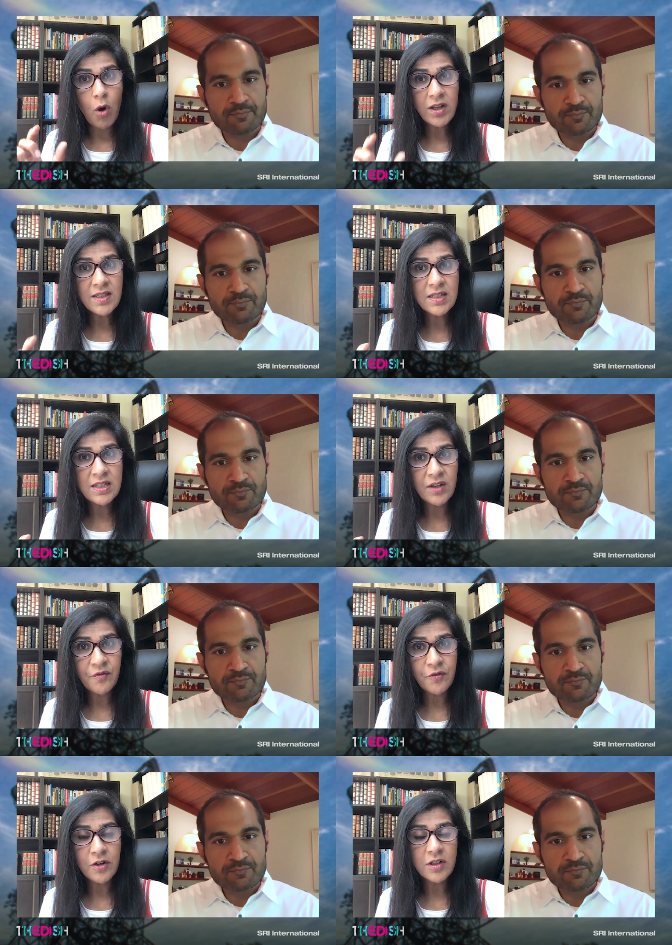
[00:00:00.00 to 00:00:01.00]
Speaker 1: What is
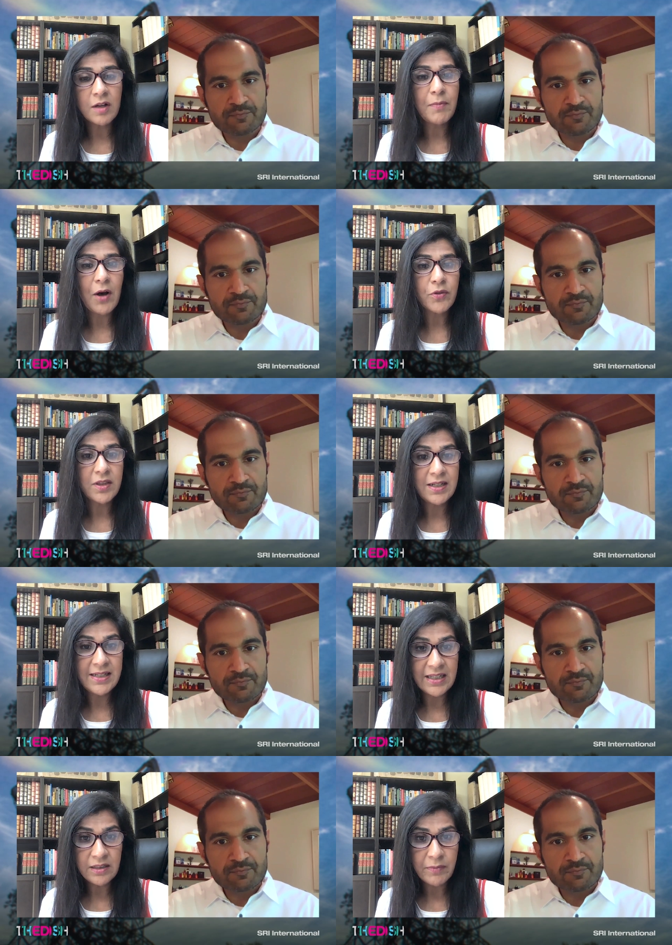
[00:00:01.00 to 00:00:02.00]
different about the
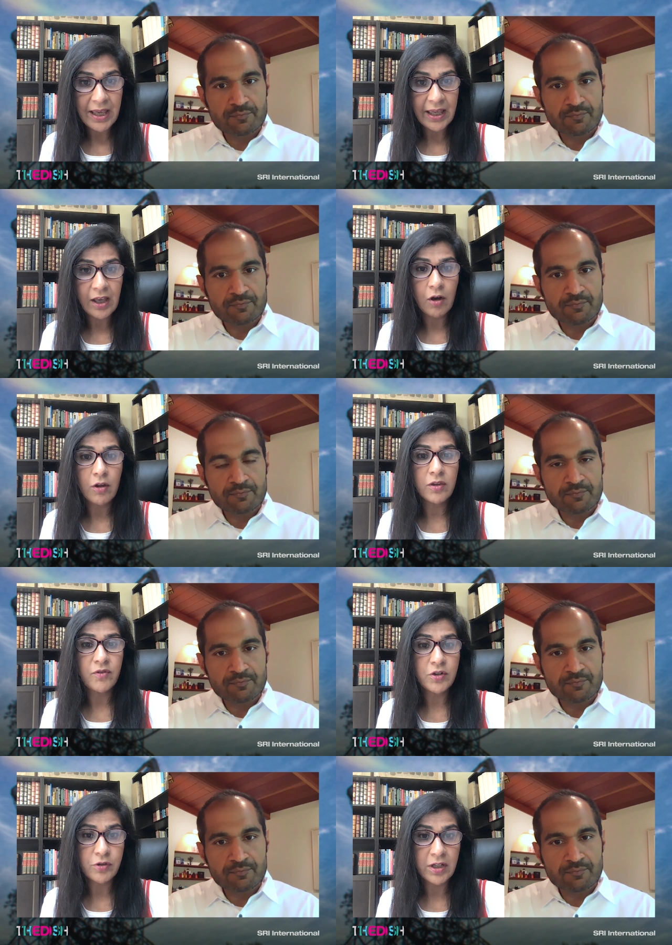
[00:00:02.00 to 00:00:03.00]
deal making on
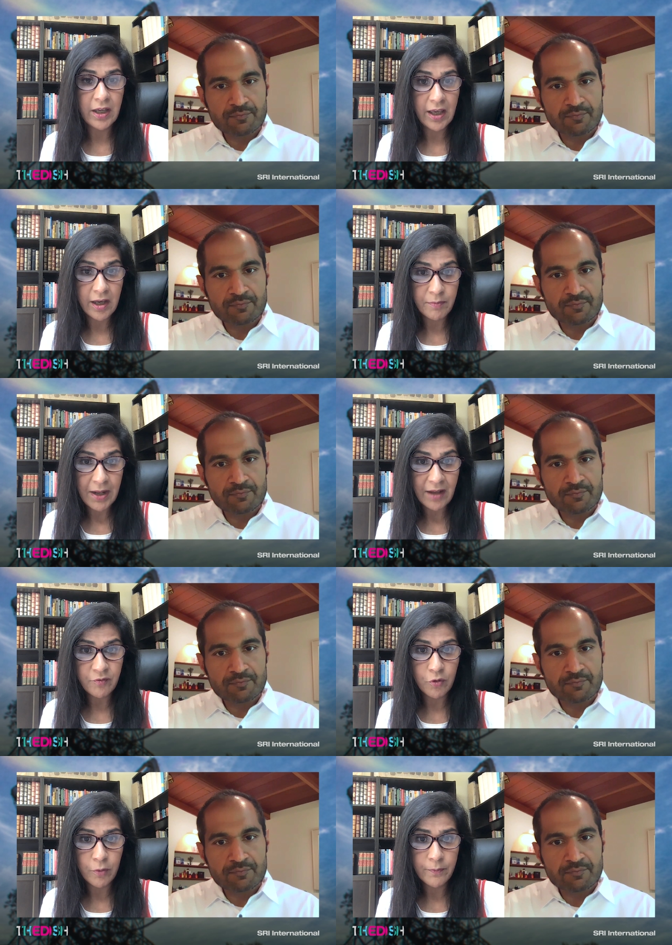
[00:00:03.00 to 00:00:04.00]
the Vitrina AI
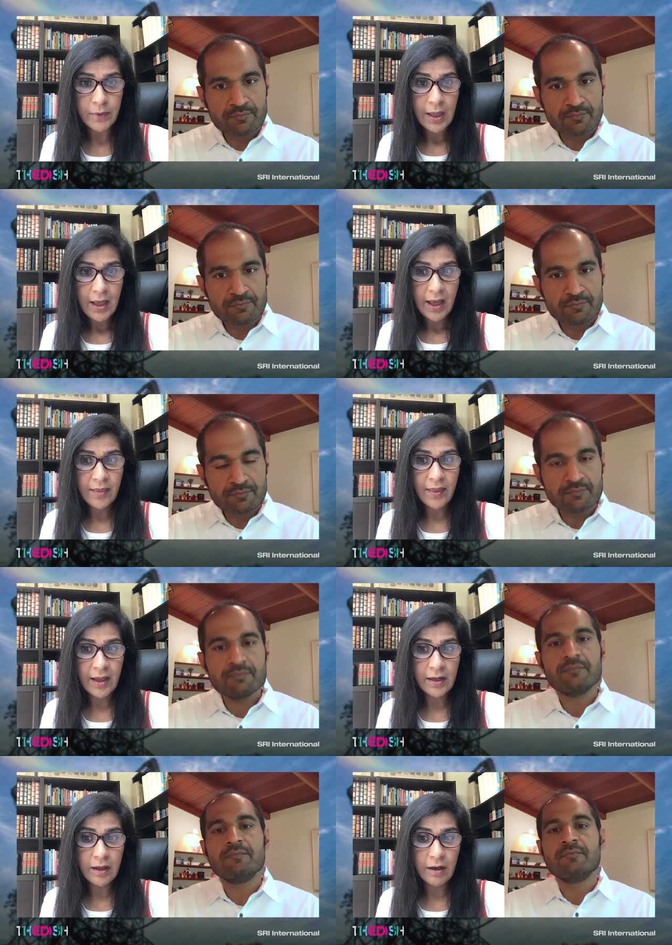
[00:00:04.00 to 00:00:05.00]
platform? And
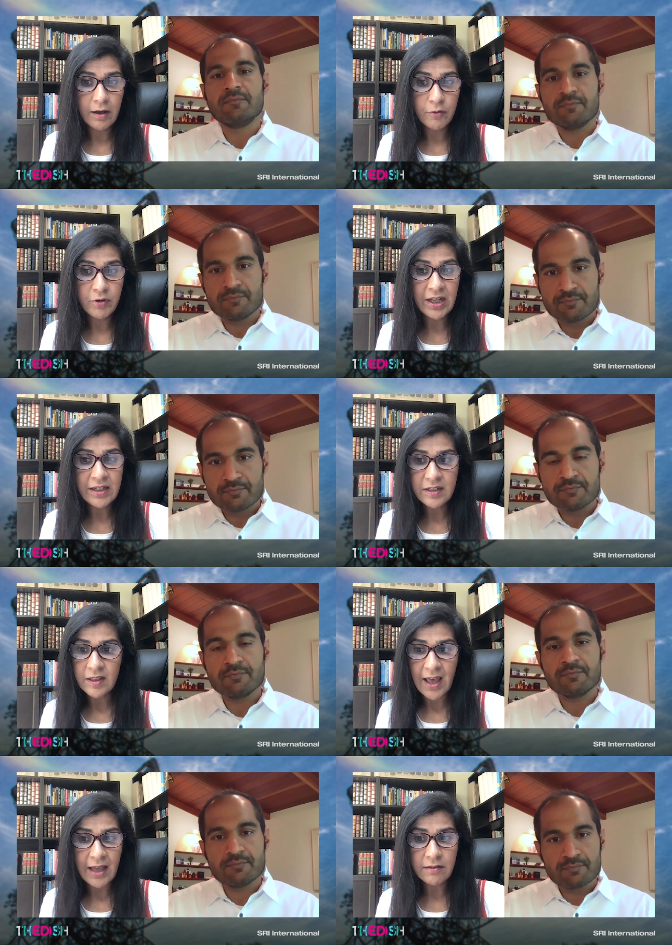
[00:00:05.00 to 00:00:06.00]
then uh, related
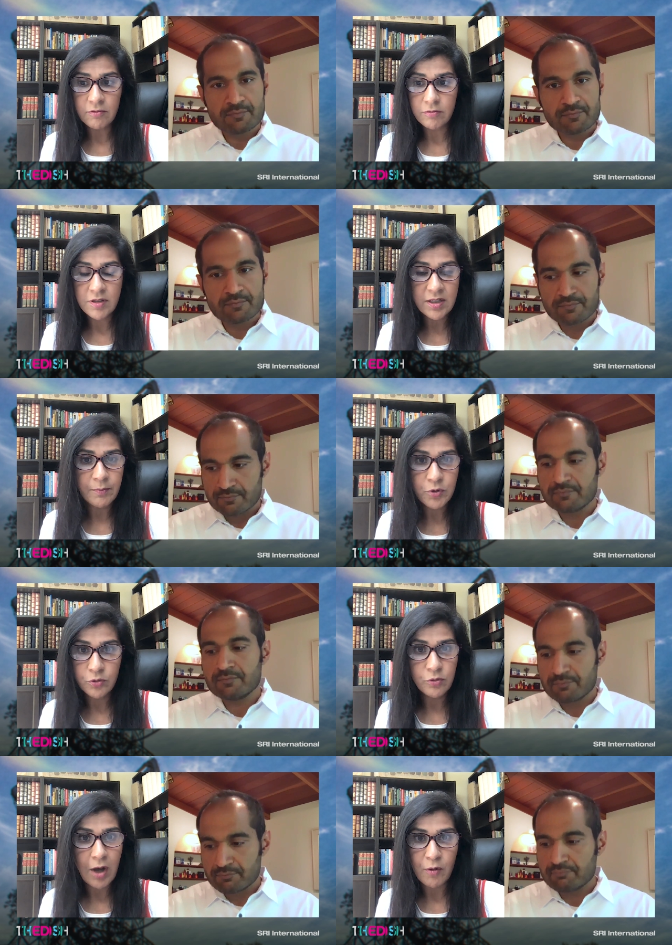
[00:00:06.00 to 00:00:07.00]
to that, or step
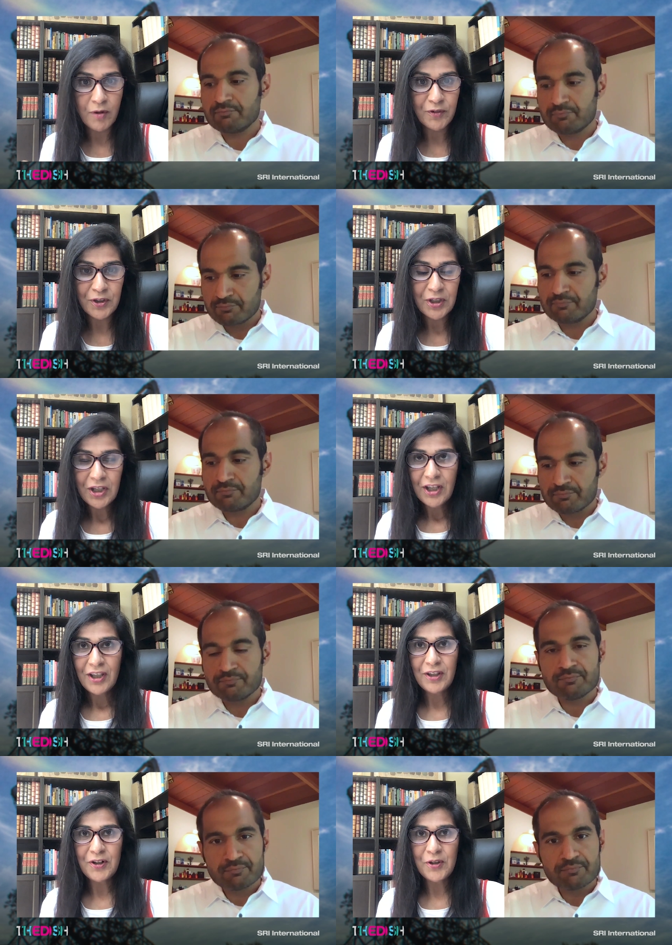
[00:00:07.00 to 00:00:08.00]
two, however
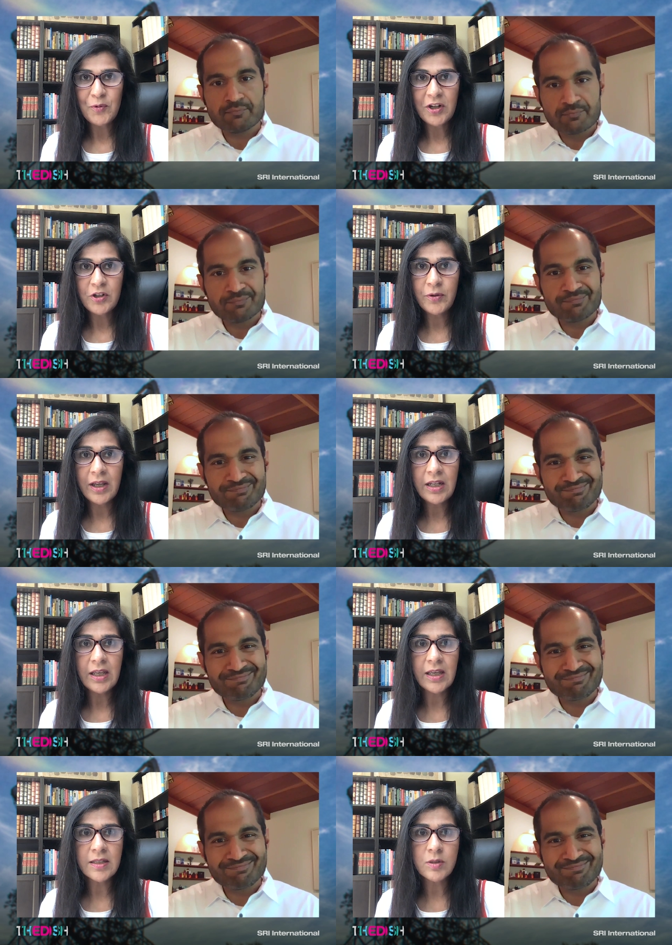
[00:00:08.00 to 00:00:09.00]
you know you want to do it,
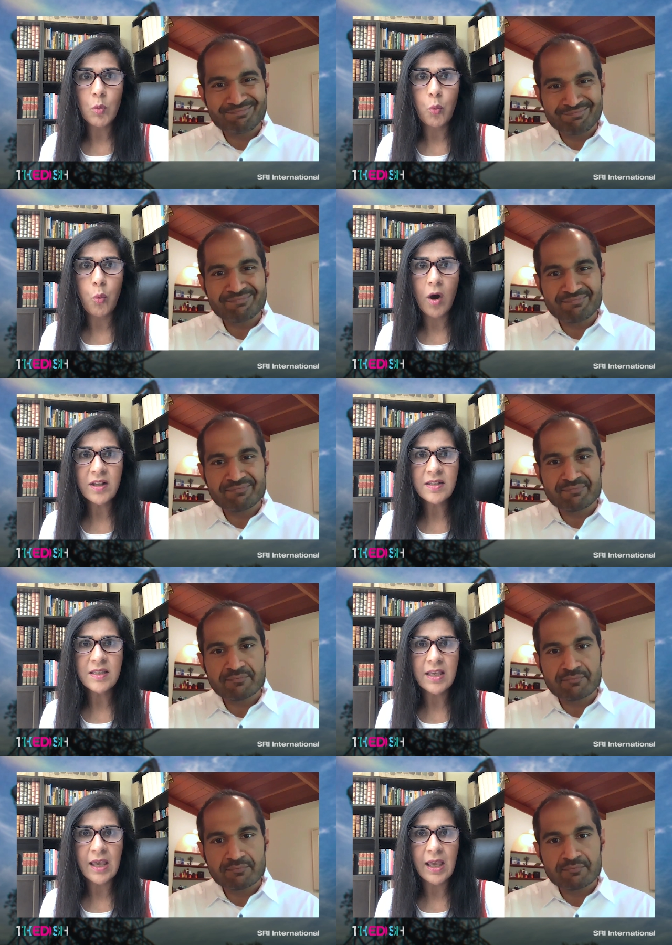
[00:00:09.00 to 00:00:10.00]
is what
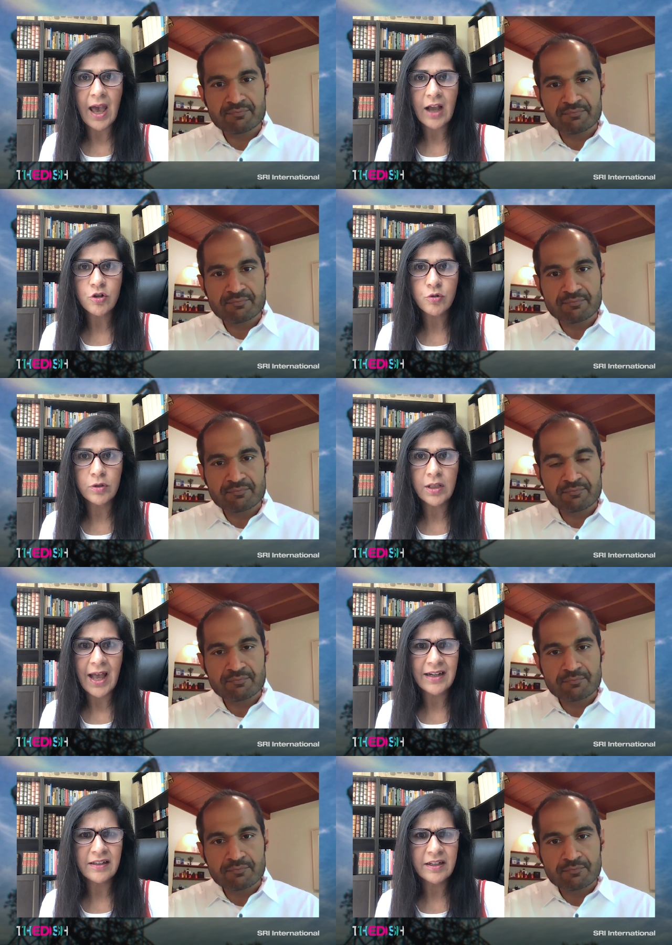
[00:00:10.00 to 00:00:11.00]
is the actual
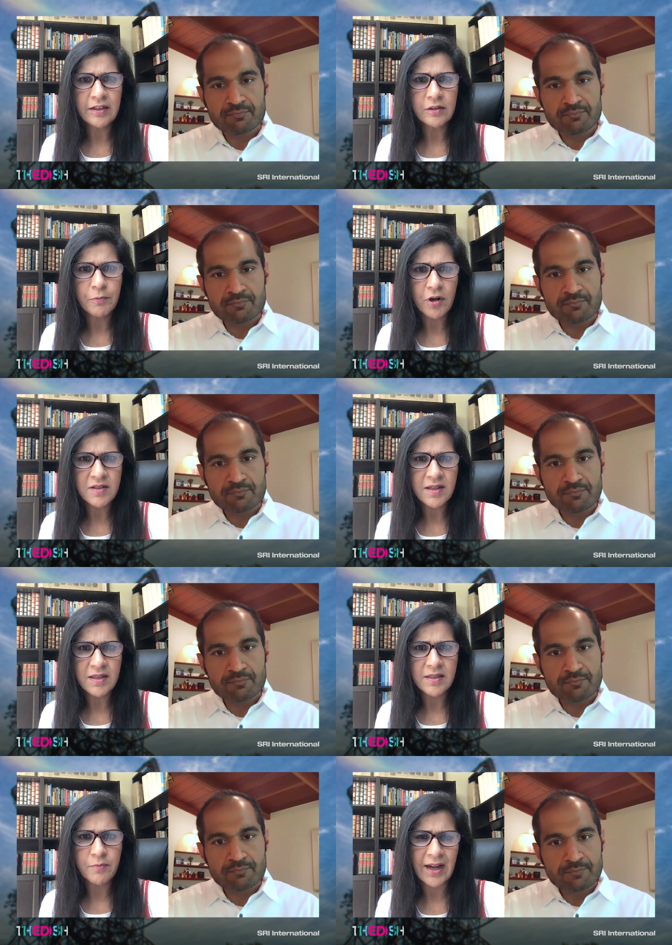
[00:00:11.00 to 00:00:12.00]
analytical
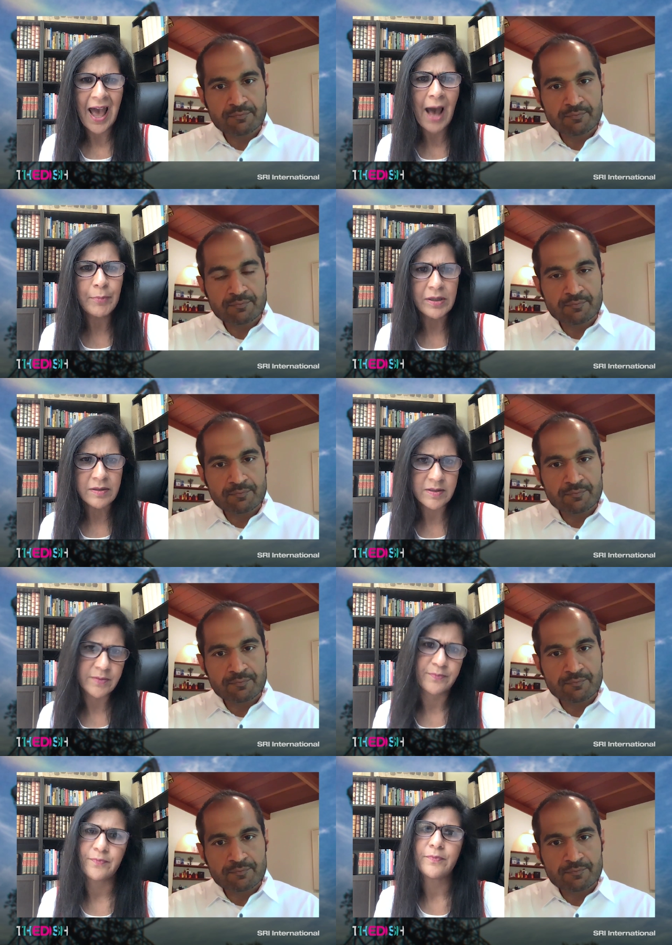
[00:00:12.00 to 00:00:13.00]
process that
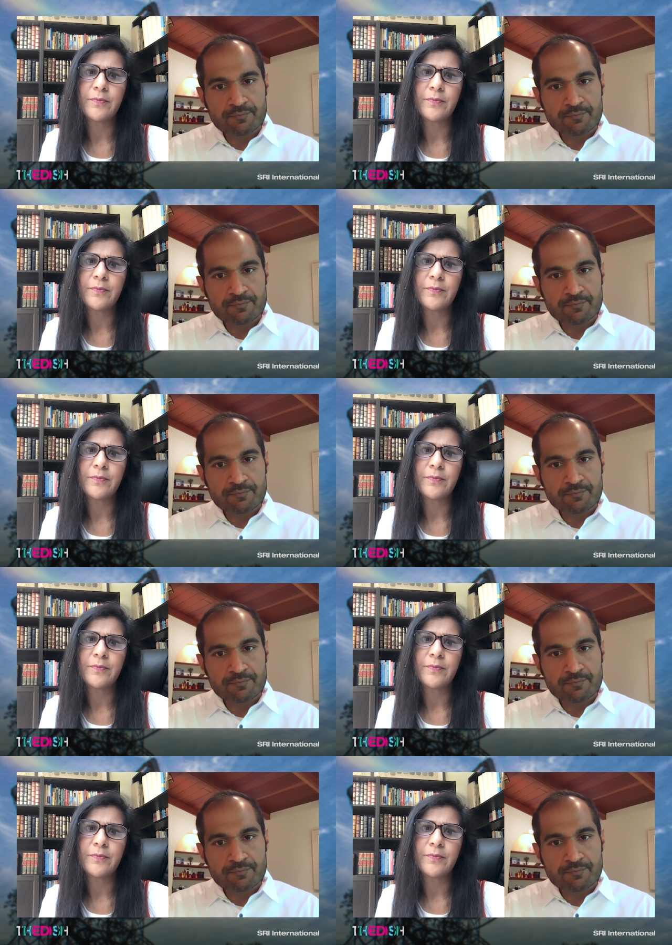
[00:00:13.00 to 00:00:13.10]
happens?